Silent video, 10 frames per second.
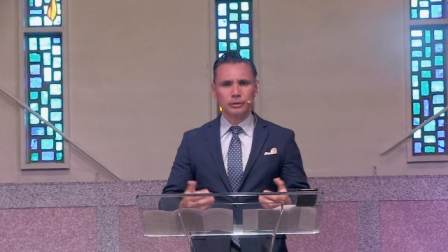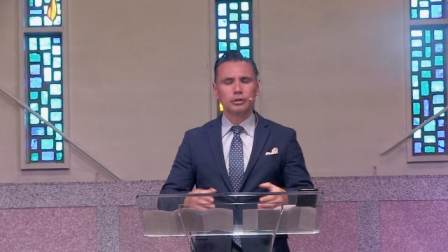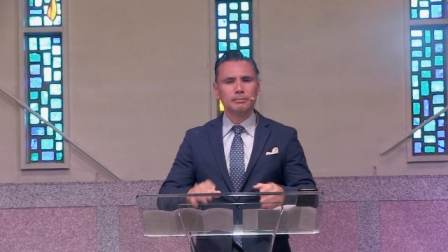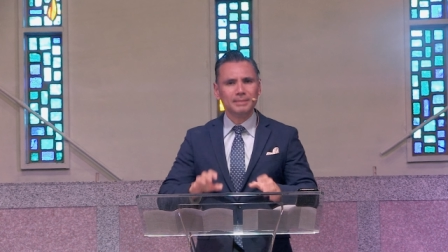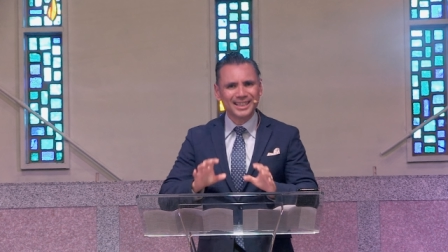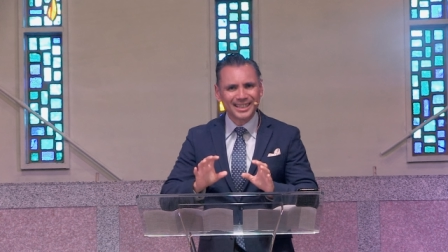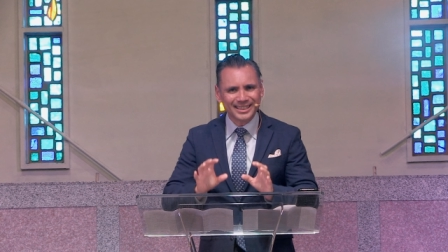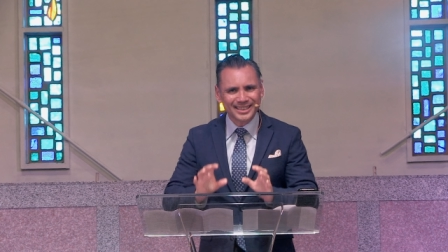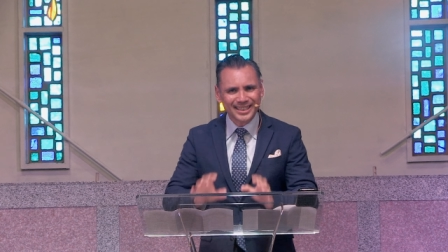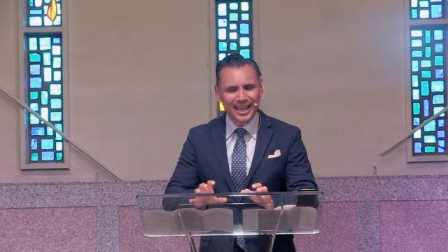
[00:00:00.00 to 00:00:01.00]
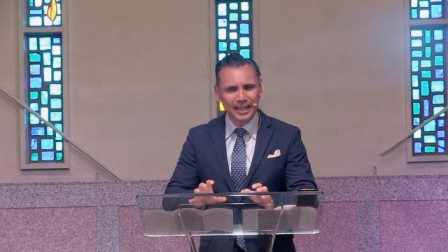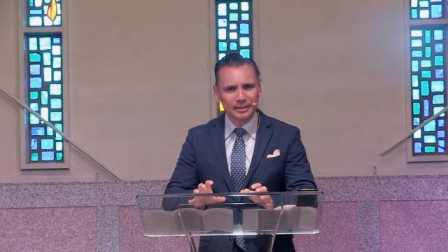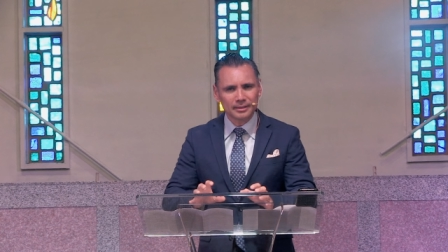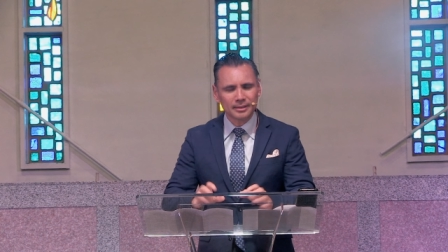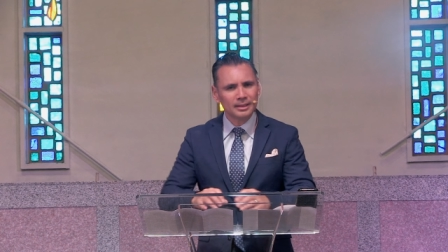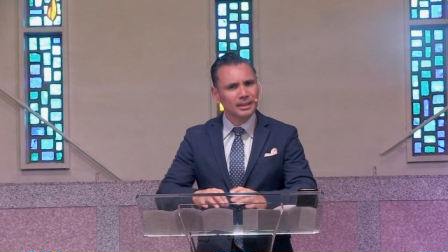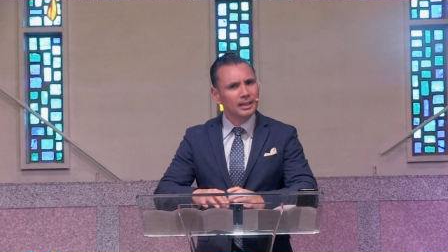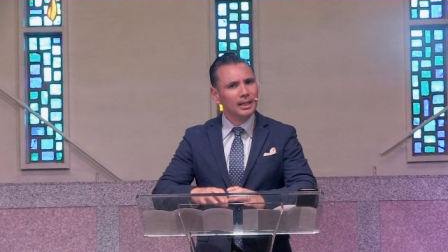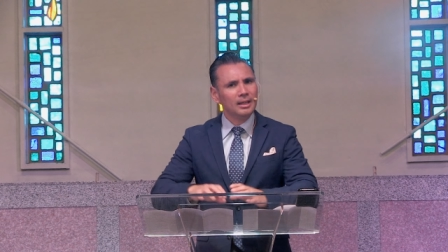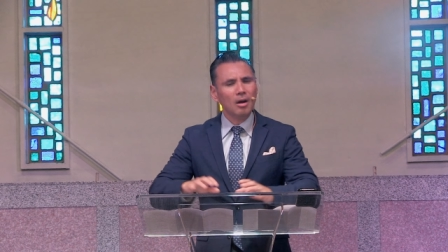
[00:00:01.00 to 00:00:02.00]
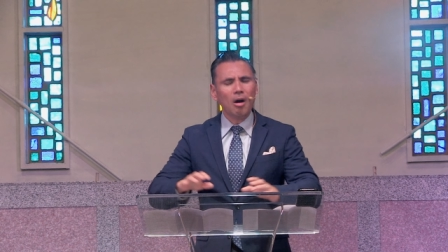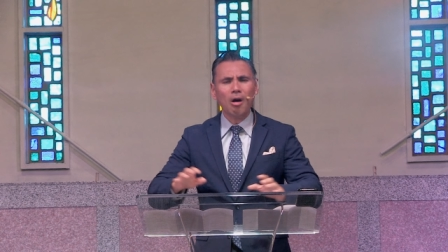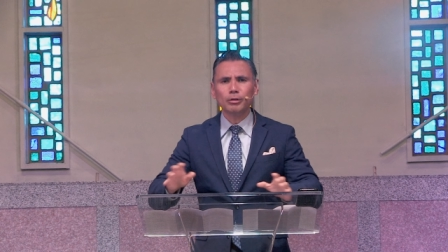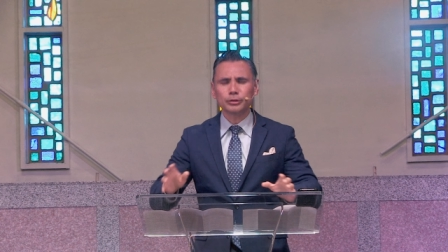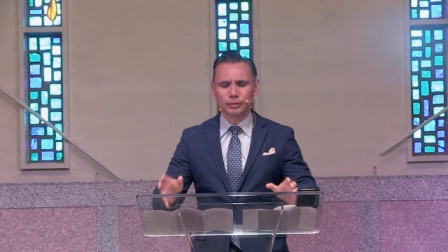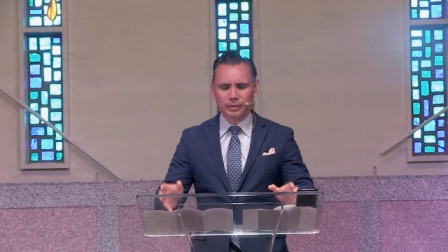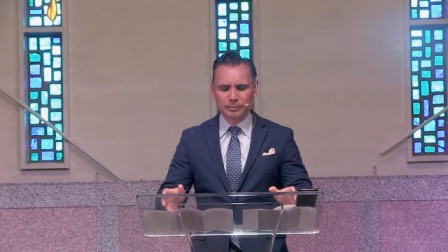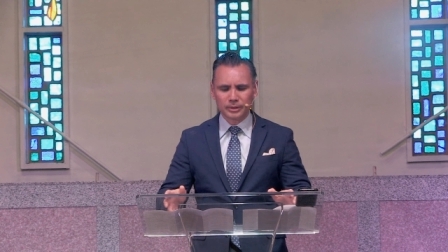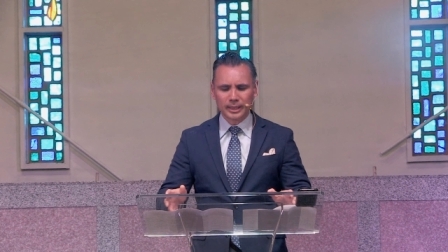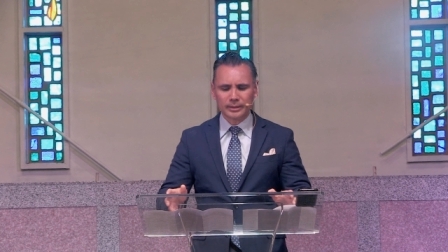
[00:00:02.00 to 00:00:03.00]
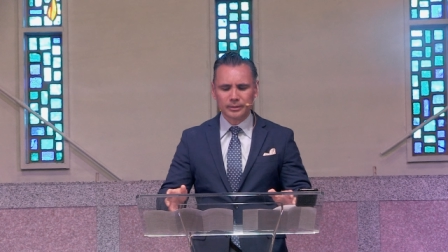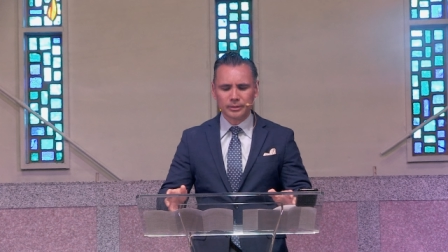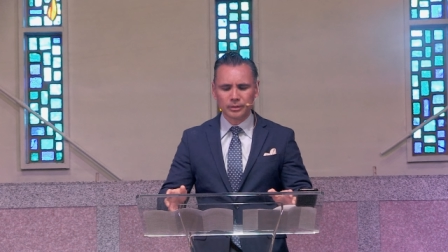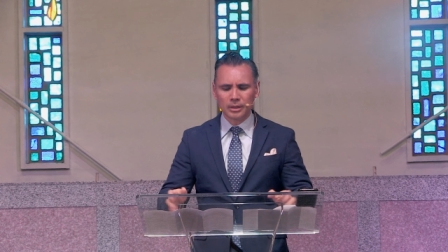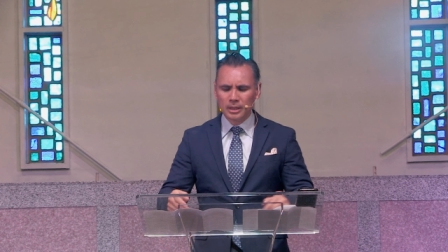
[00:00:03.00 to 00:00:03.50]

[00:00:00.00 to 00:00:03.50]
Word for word: to be content in all circumstances.